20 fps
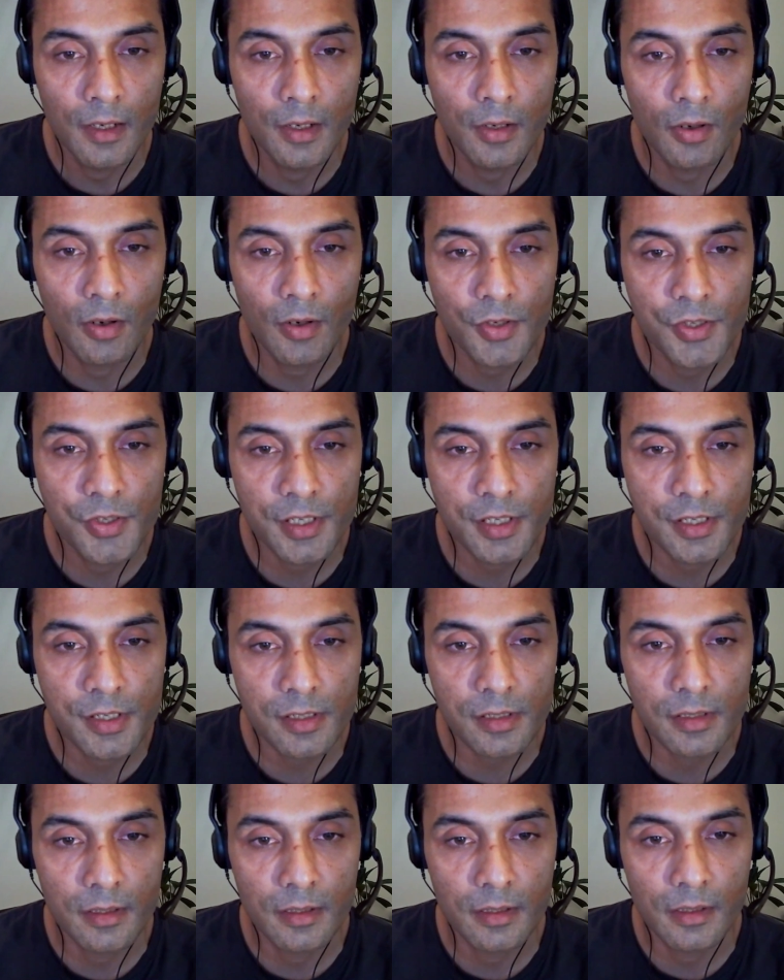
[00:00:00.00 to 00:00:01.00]
not
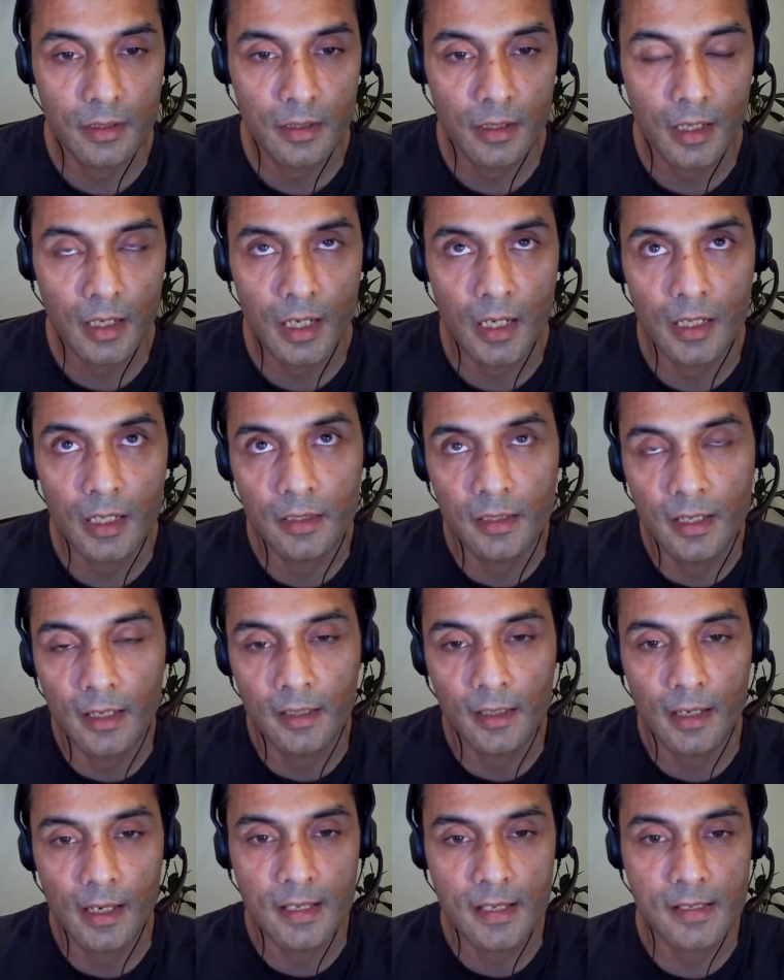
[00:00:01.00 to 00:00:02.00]
just kind of
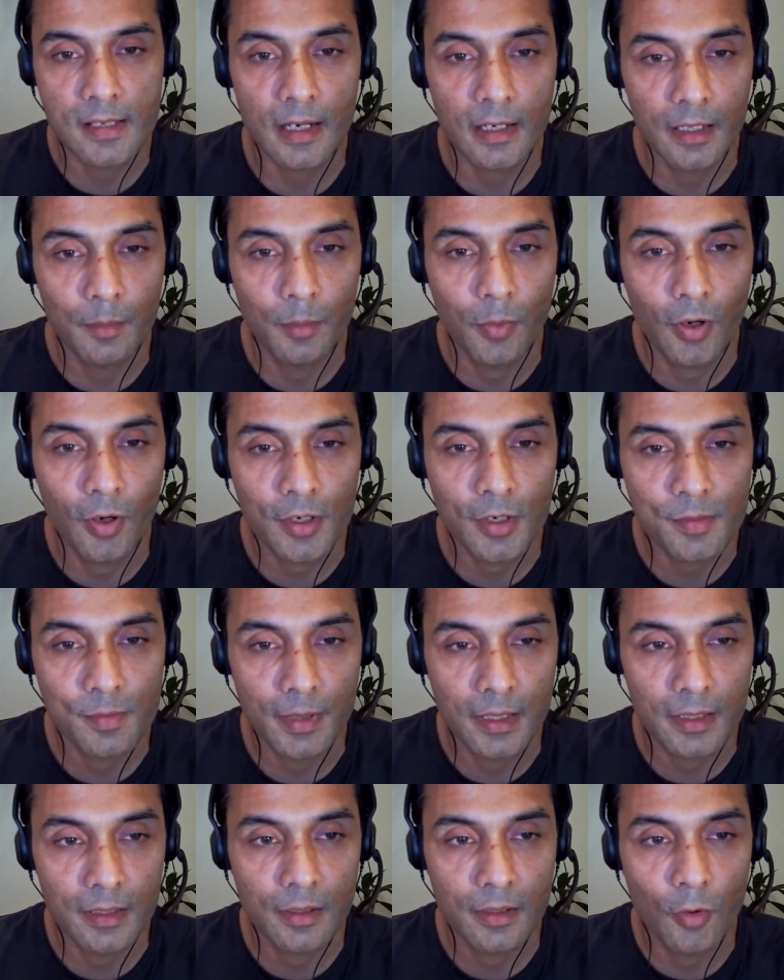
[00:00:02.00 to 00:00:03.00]
thinking inside the box,
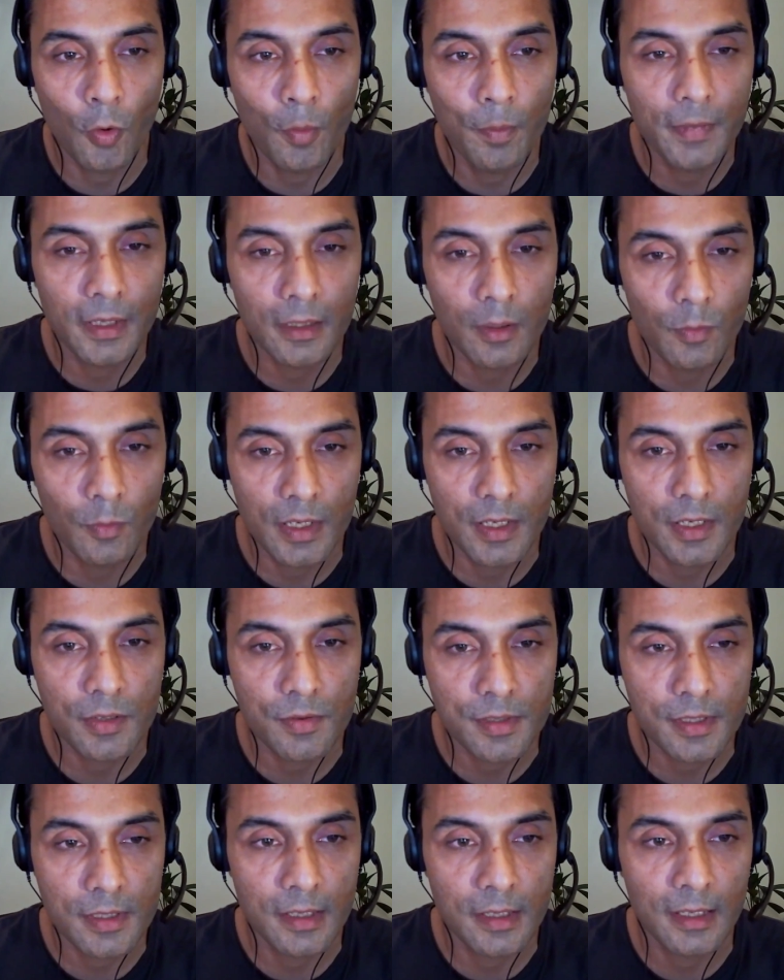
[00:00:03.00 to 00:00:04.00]
but opening the
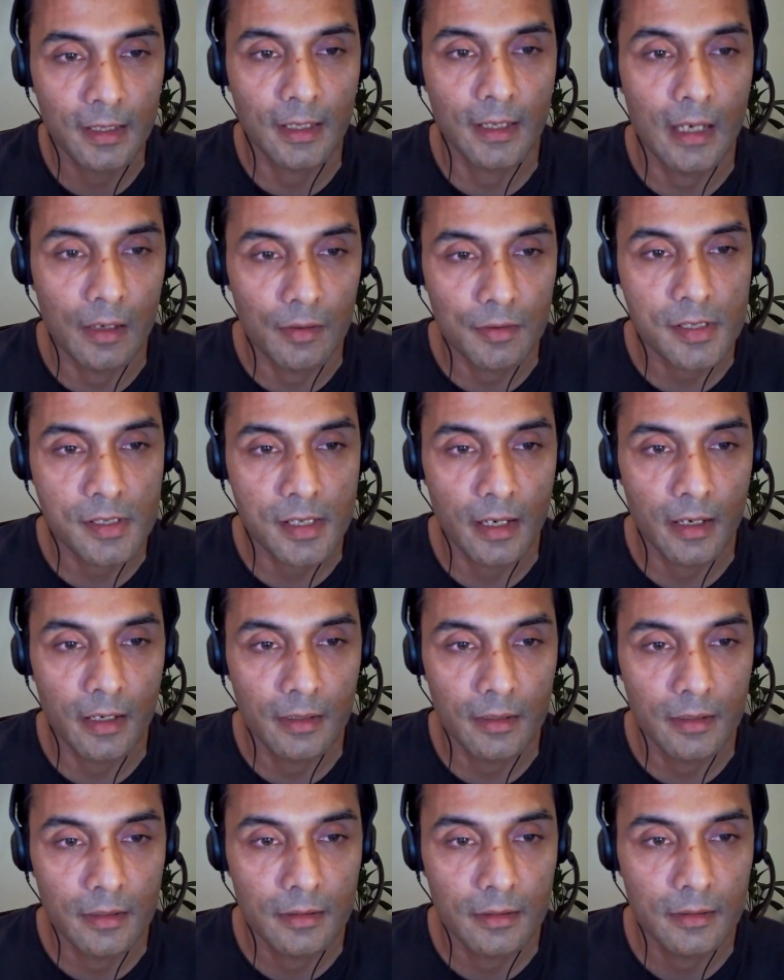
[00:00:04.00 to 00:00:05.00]
windows and thinking outside.